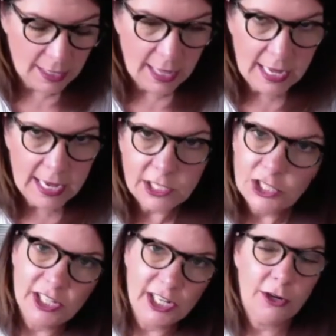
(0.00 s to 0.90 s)

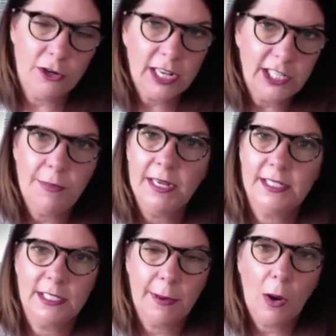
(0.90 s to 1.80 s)
Each, you're touching
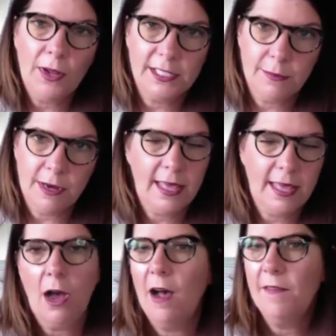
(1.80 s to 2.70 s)
bases about once a month,
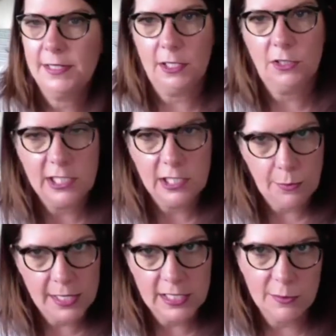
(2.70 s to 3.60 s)
and obviously you're touching
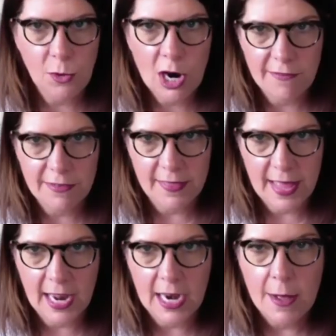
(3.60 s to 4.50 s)
bases more often than
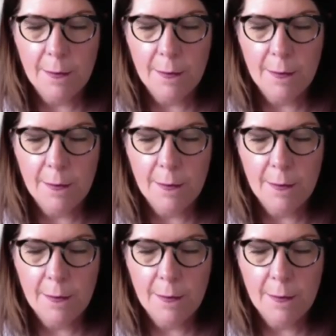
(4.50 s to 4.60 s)
that,